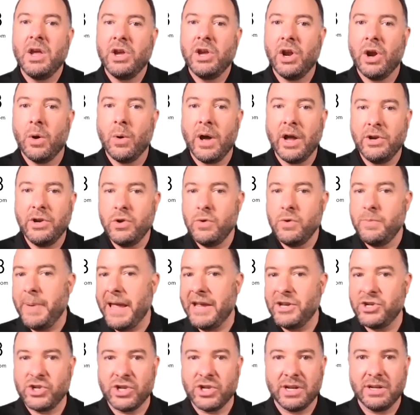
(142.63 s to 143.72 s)
You know, a new
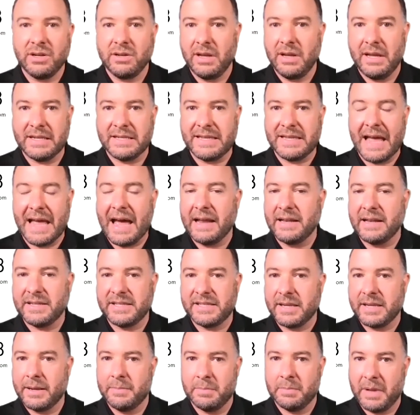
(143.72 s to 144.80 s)
patient is not
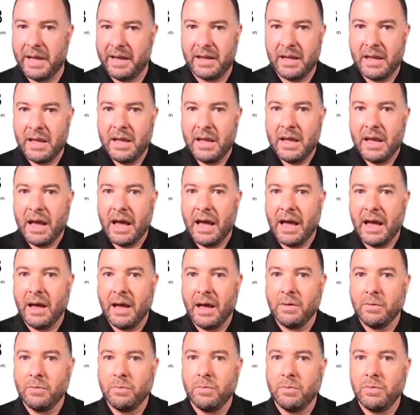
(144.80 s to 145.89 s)
some like
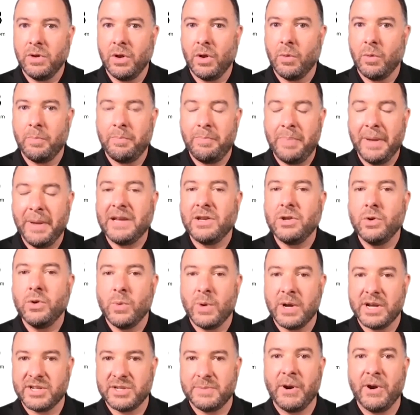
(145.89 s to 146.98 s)
uh, you know big new
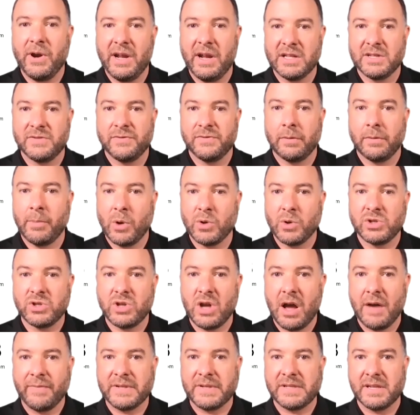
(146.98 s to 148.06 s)
experience for most
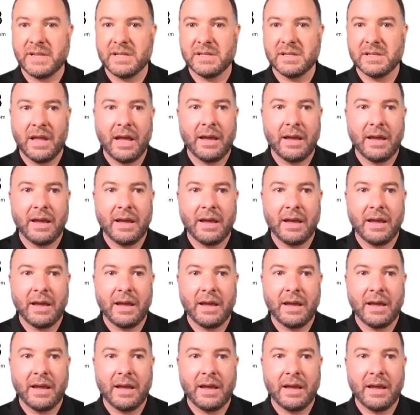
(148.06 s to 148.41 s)
offices.